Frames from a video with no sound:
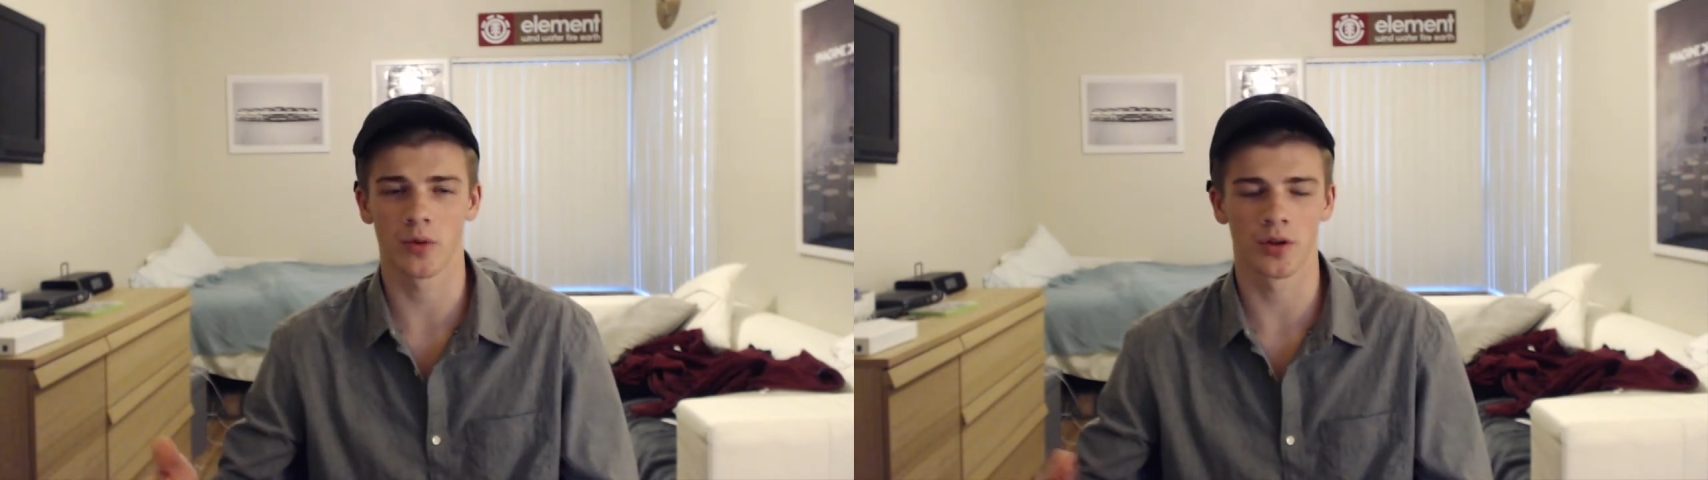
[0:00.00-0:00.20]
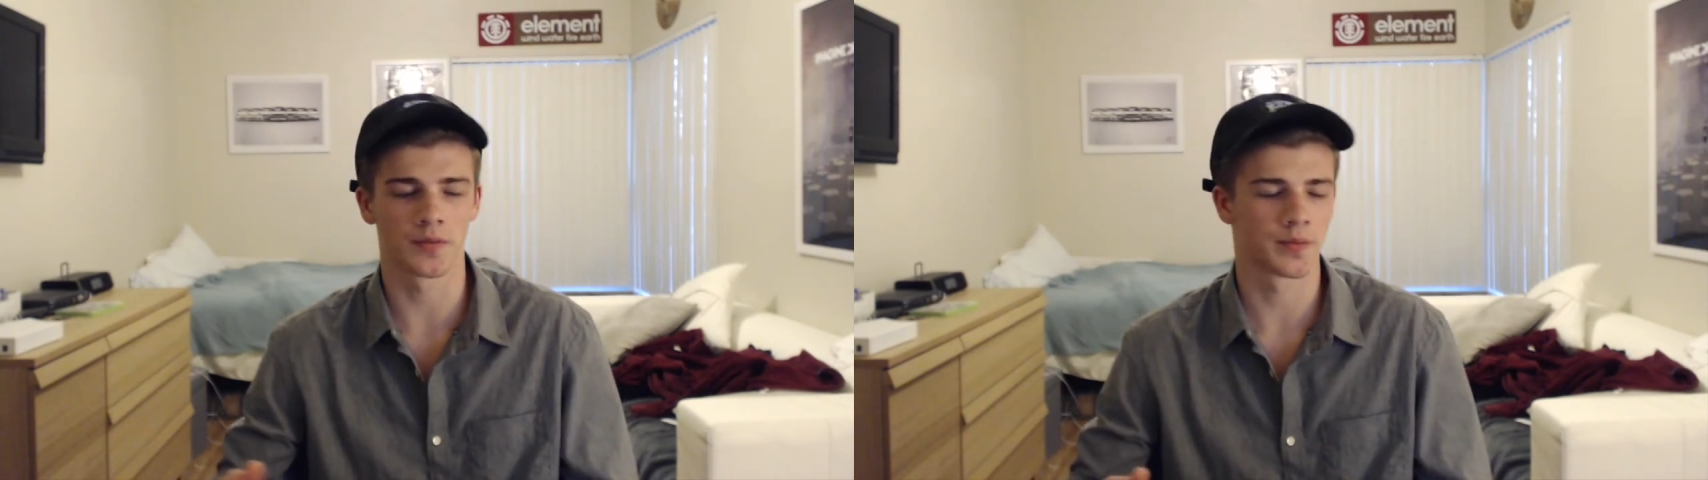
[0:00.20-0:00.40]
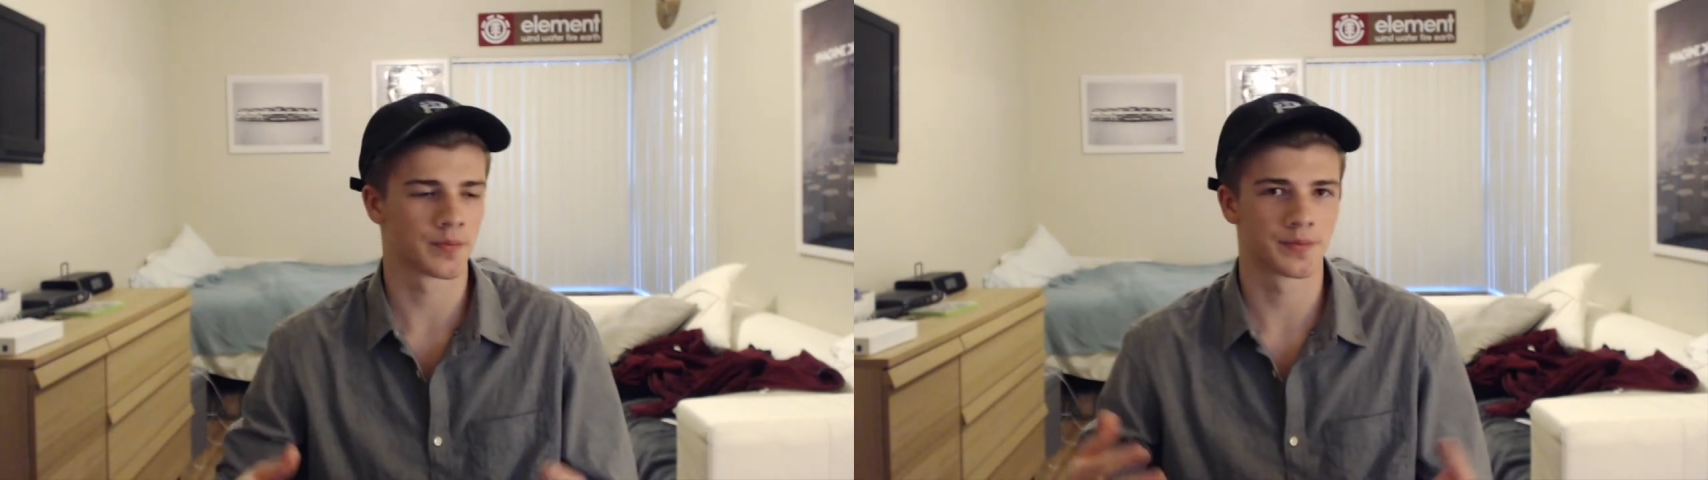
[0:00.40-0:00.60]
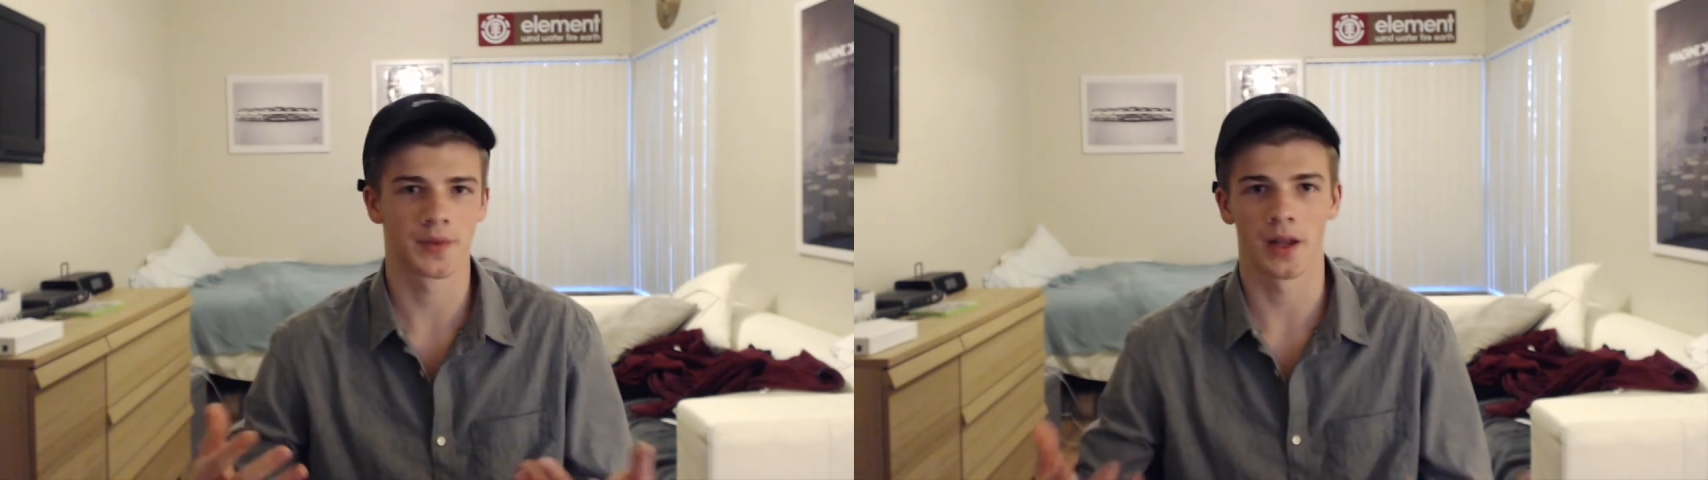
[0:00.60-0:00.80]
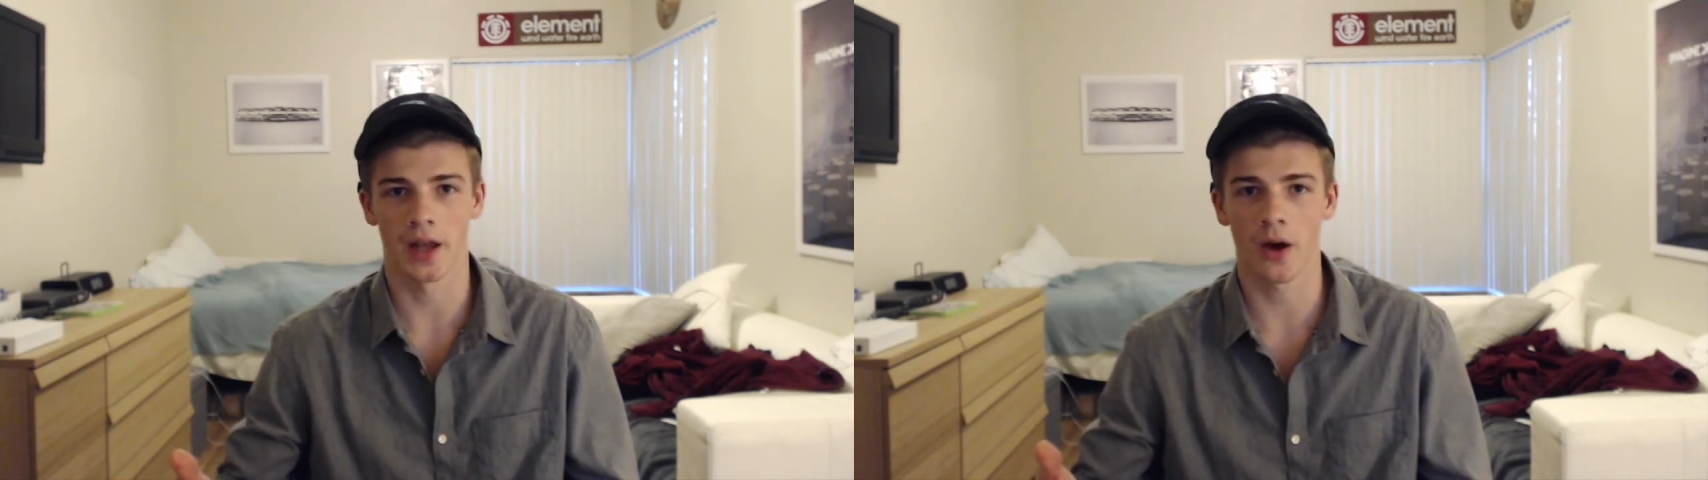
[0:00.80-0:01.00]
well,
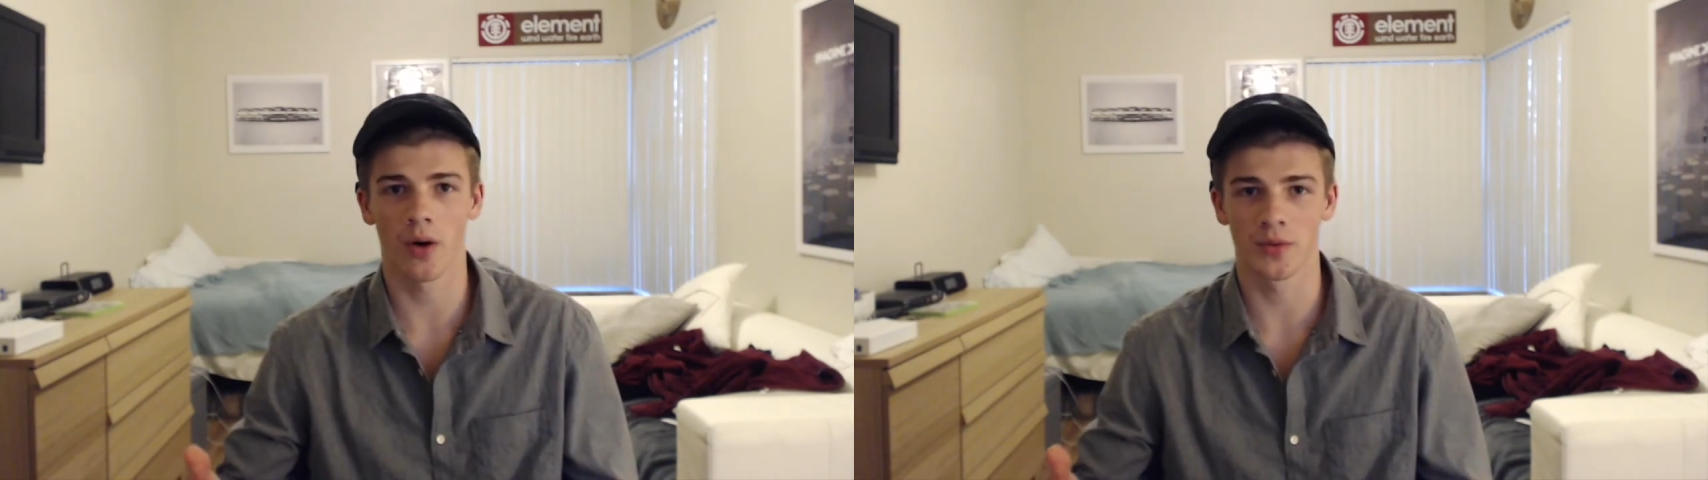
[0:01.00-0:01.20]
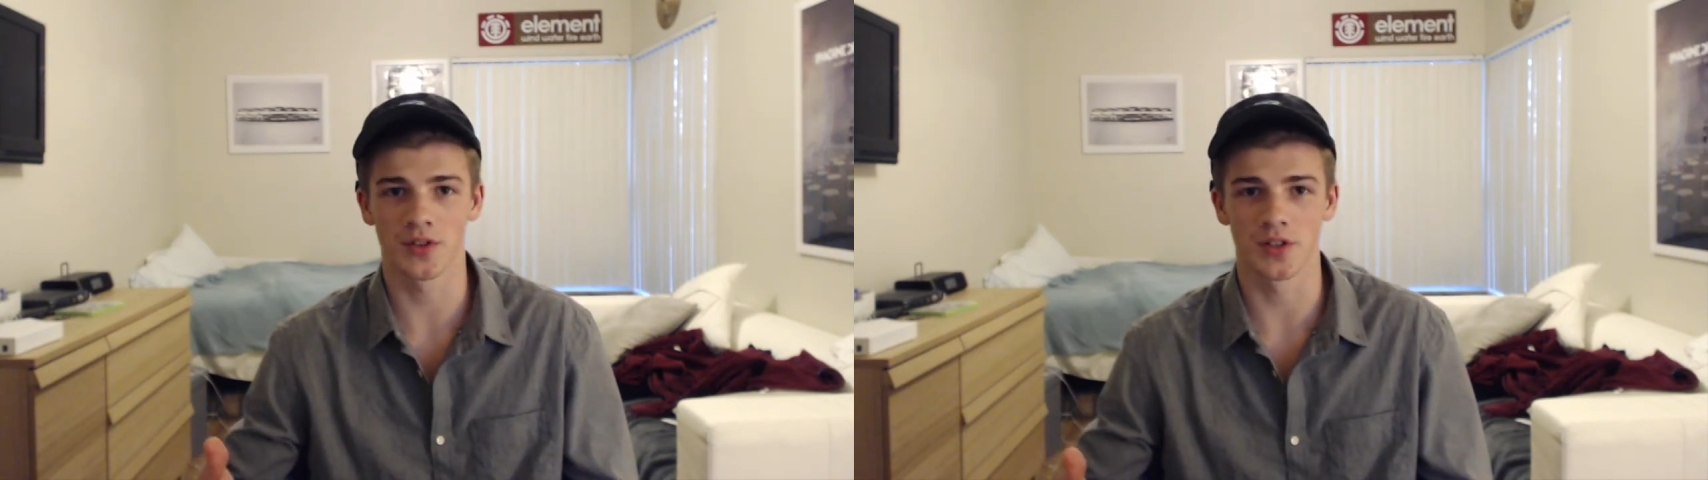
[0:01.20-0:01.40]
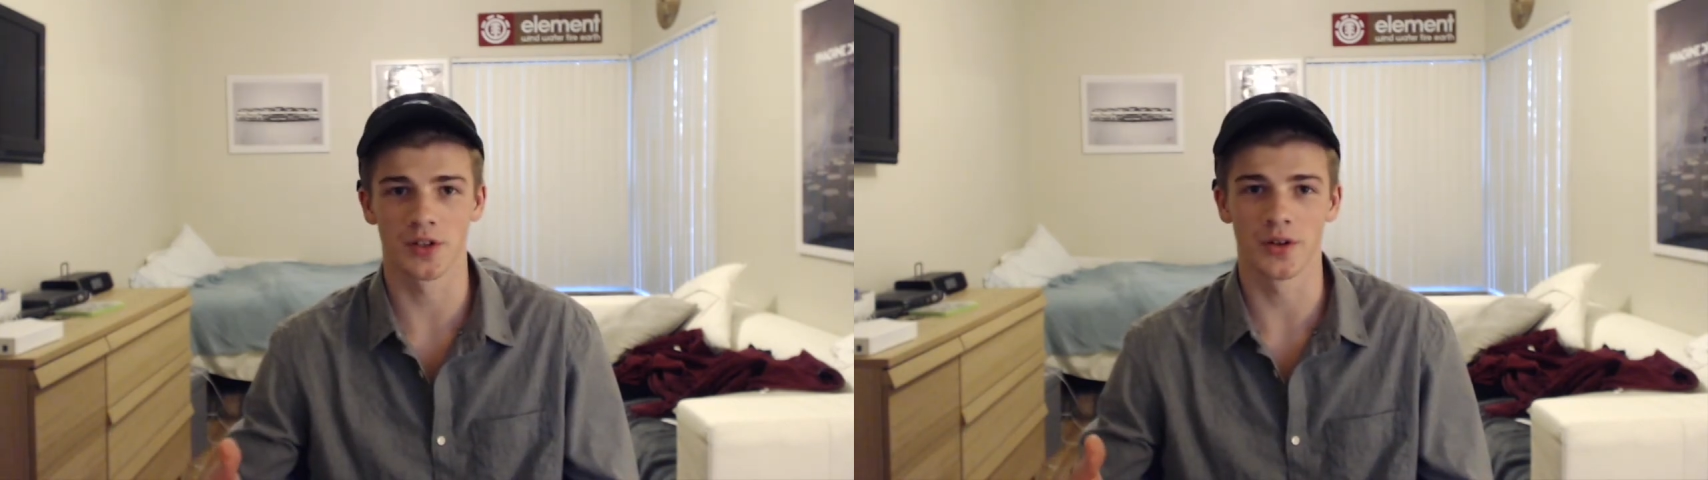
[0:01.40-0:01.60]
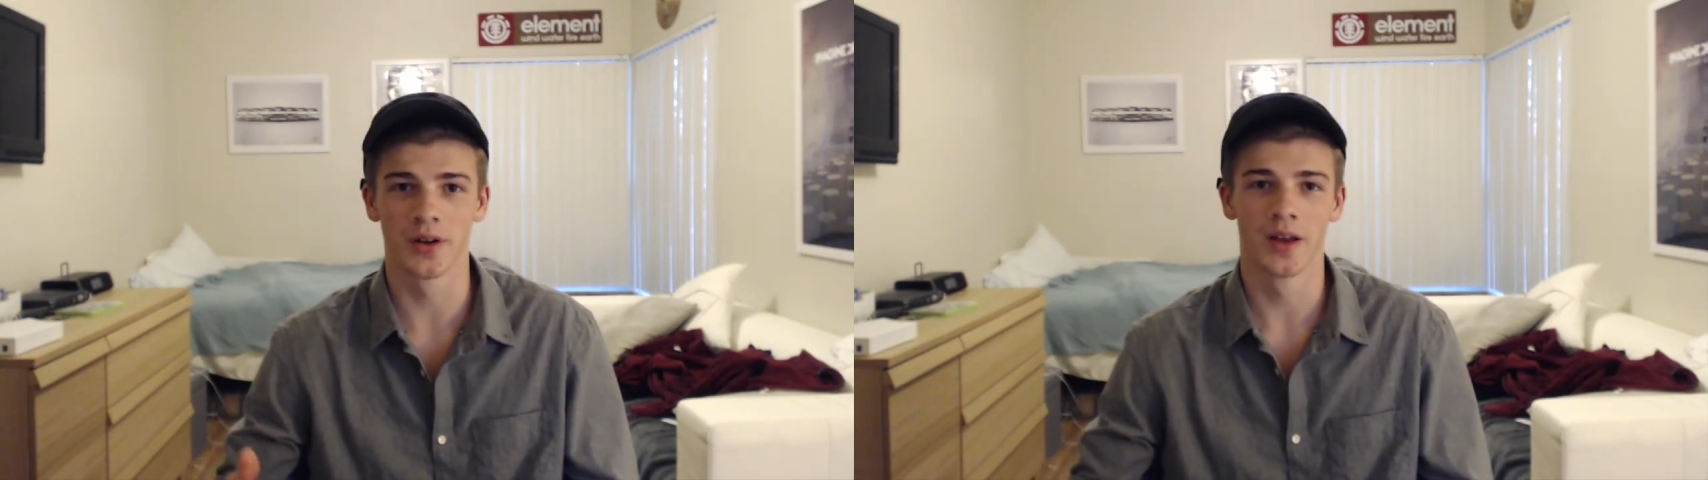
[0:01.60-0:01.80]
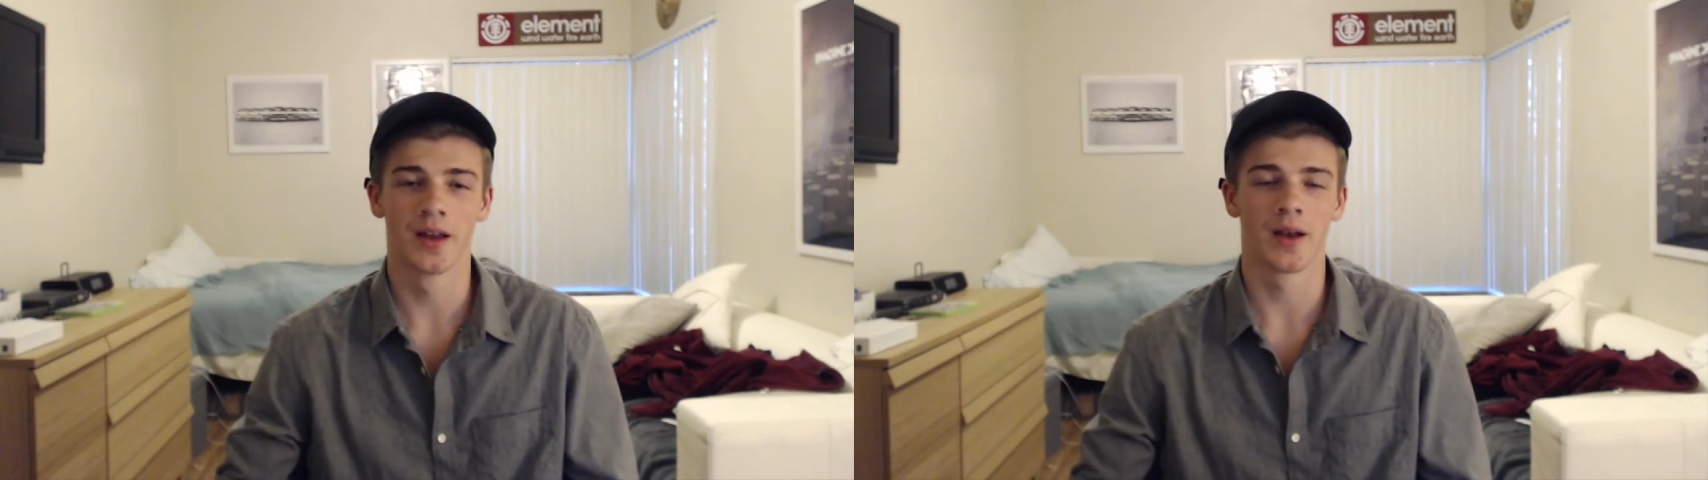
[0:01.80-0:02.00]
now I'm a senior.